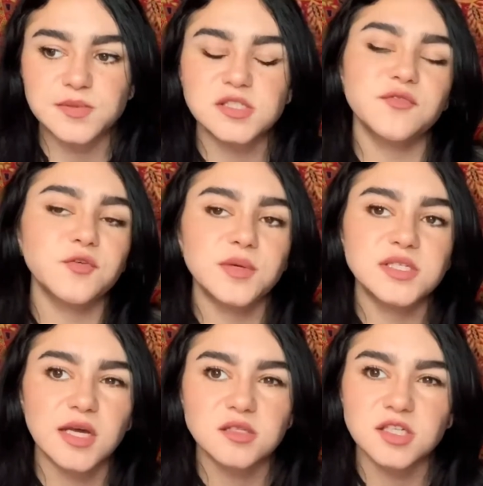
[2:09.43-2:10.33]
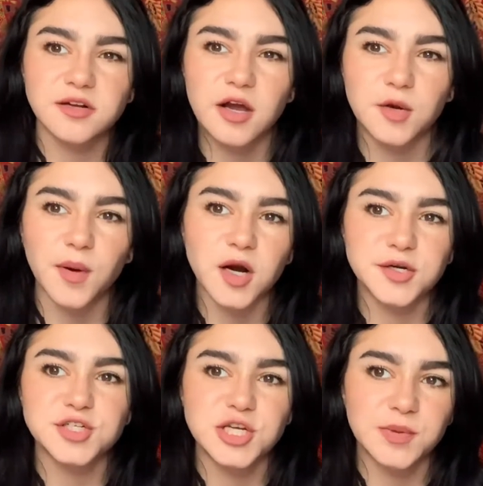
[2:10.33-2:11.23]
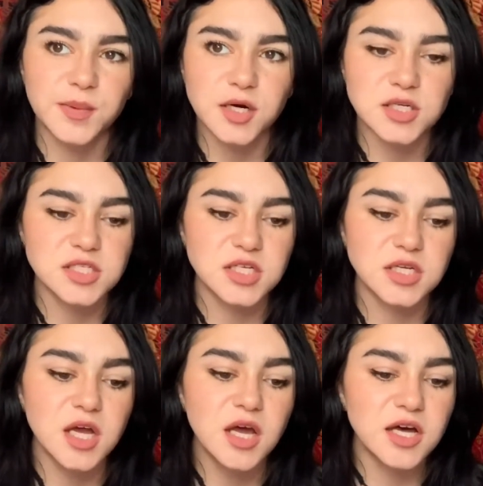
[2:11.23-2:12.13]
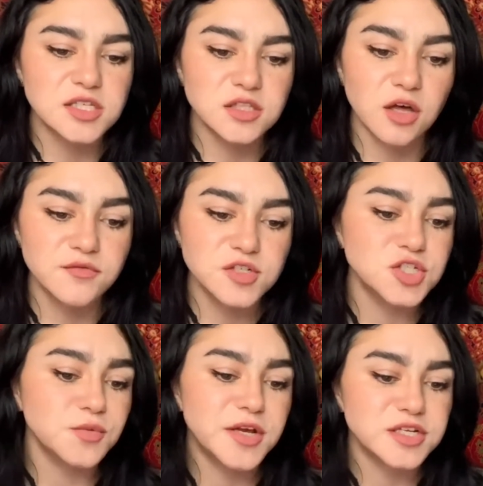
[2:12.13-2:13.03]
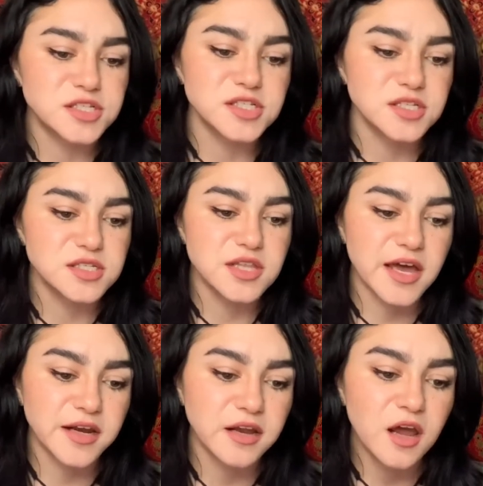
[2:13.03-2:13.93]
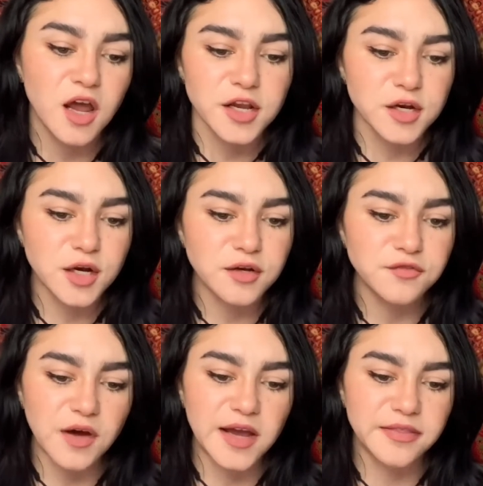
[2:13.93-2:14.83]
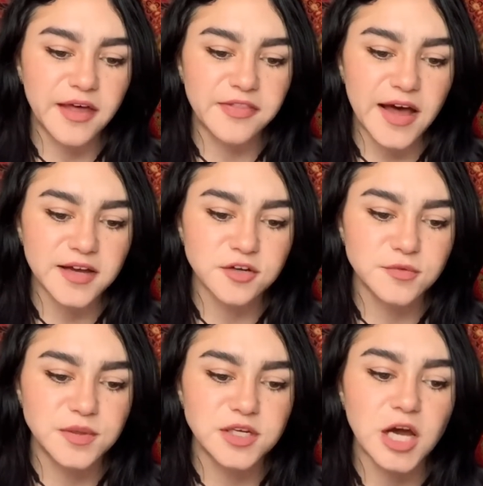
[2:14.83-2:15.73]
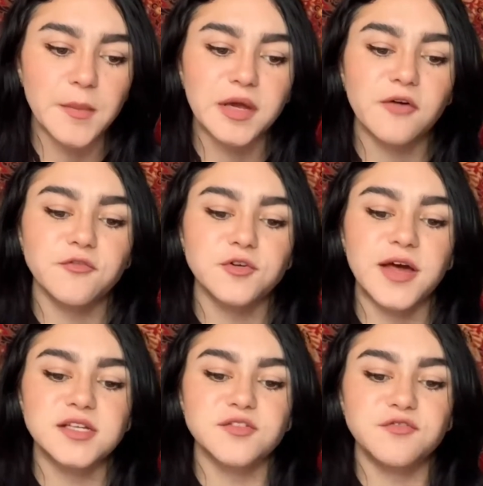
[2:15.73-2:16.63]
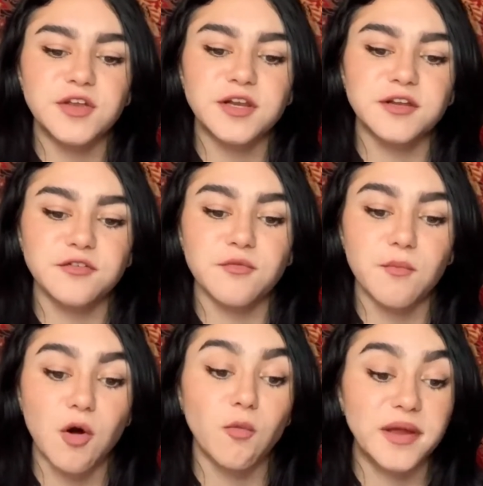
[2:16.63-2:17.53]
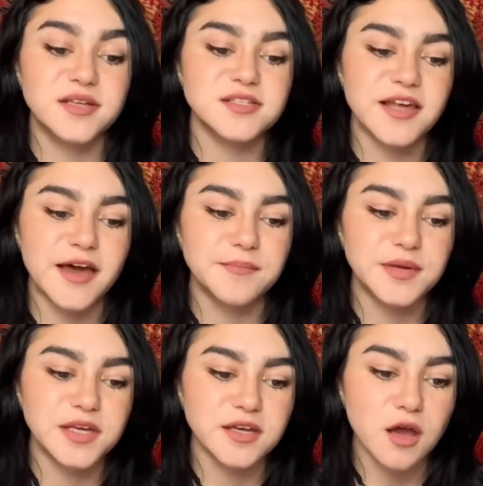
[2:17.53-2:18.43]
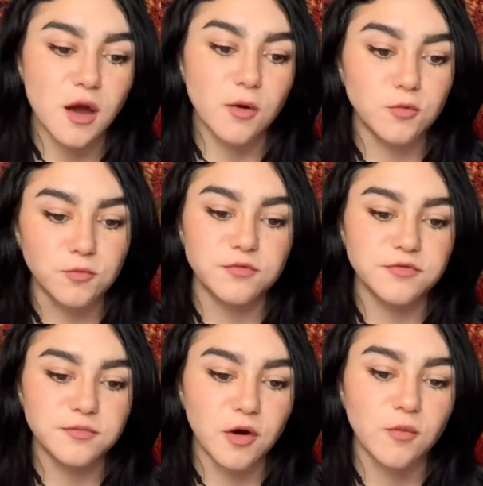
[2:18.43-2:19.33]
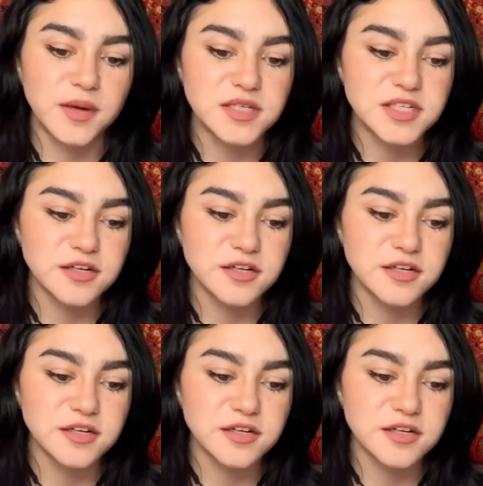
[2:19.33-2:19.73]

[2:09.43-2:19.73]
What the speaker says: If you've been dancing around a partnership, a person, a love situation since then, you're going to find that that could be coming up for that definitive moment, that big oomph moment here.